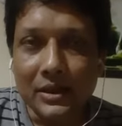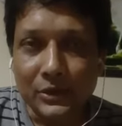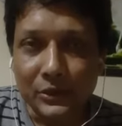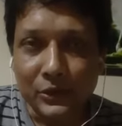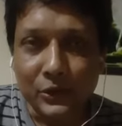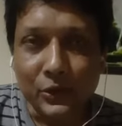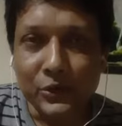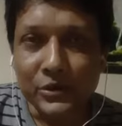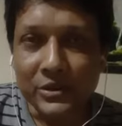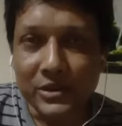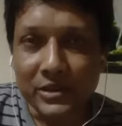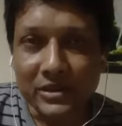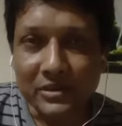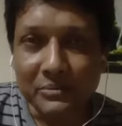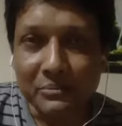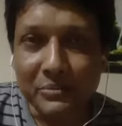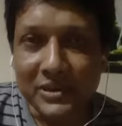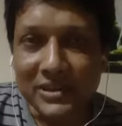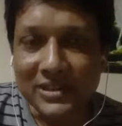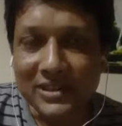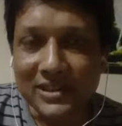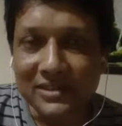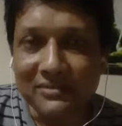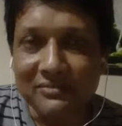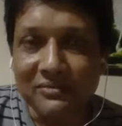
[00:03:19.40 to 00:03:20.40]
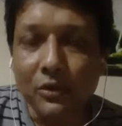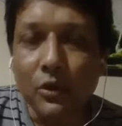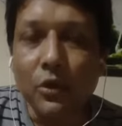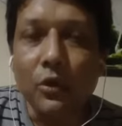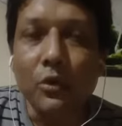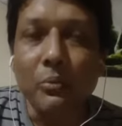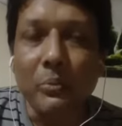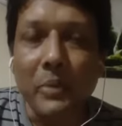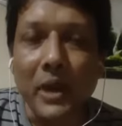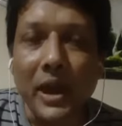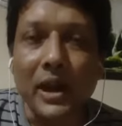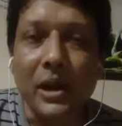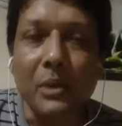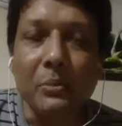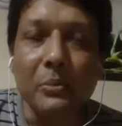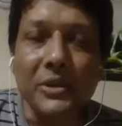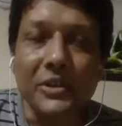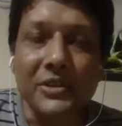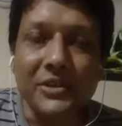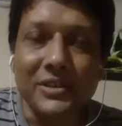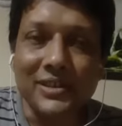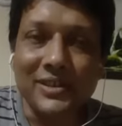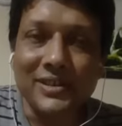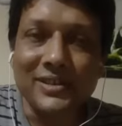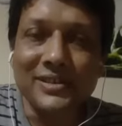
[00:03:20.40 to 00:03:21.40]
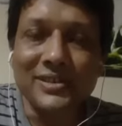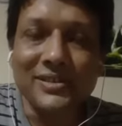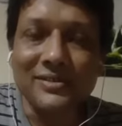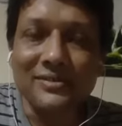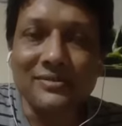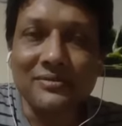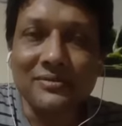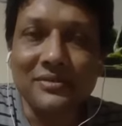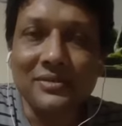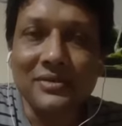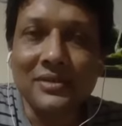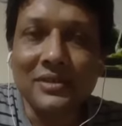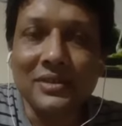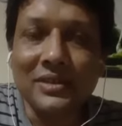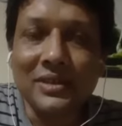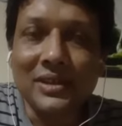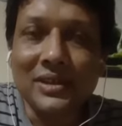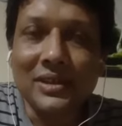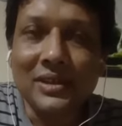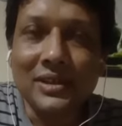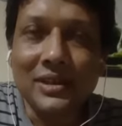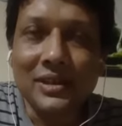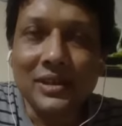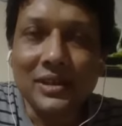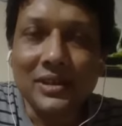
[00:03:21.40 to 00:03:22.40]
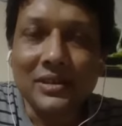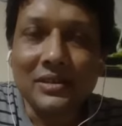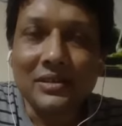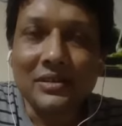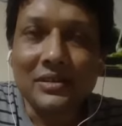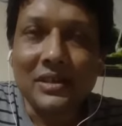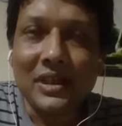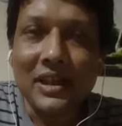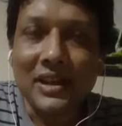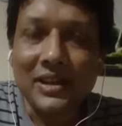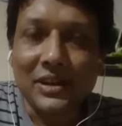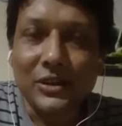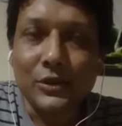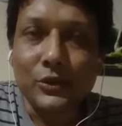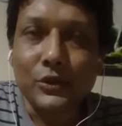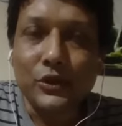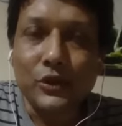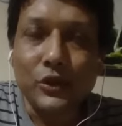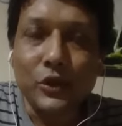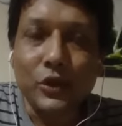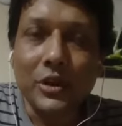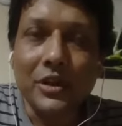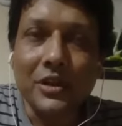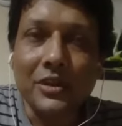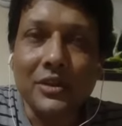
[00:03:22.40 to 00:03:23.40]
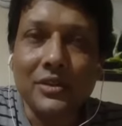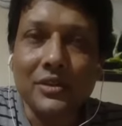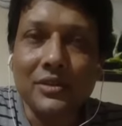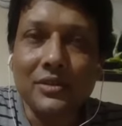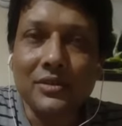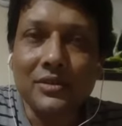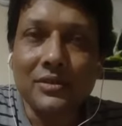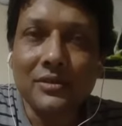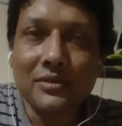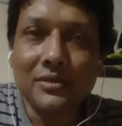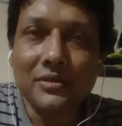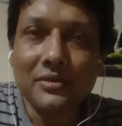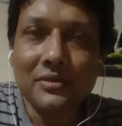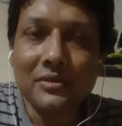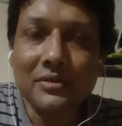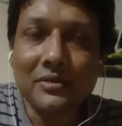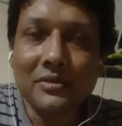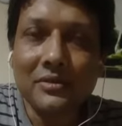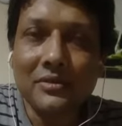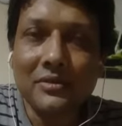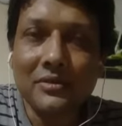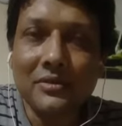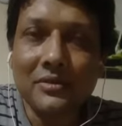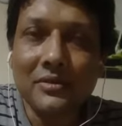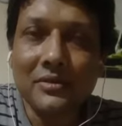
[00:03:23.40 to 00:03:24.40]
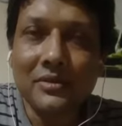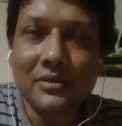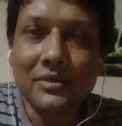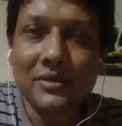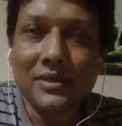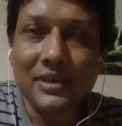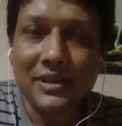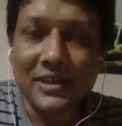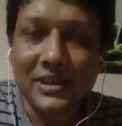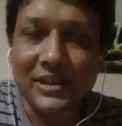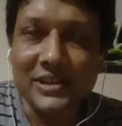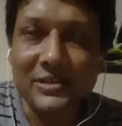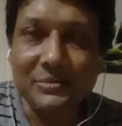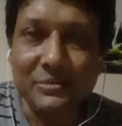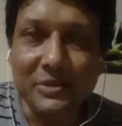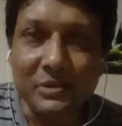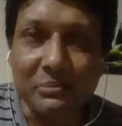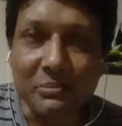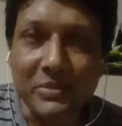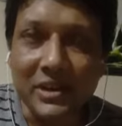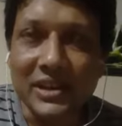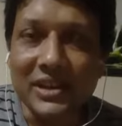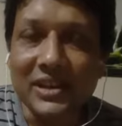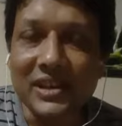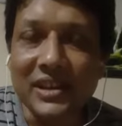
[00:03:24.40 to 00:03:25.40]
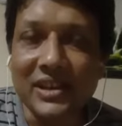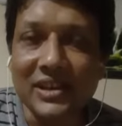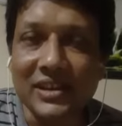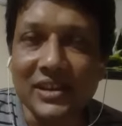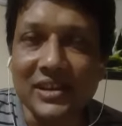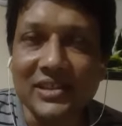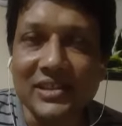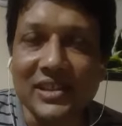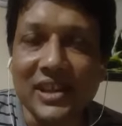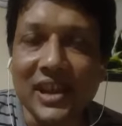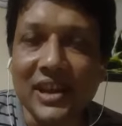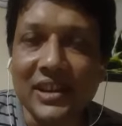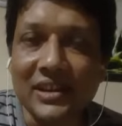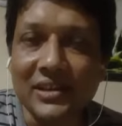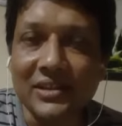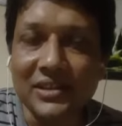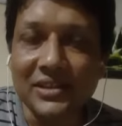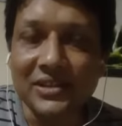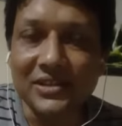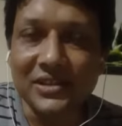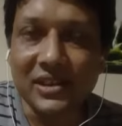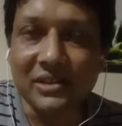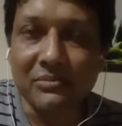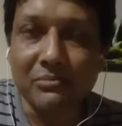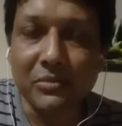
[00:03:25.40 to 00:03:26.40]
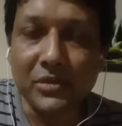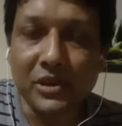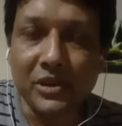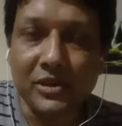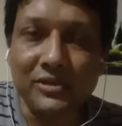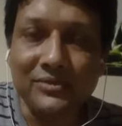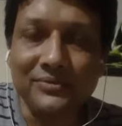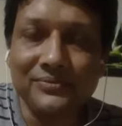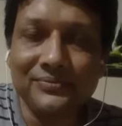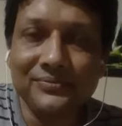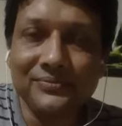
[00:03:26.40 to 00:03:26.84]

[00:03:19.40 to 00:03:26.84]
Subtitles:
Those are the basic 4 parameters that usually is been maintained inside the chamber.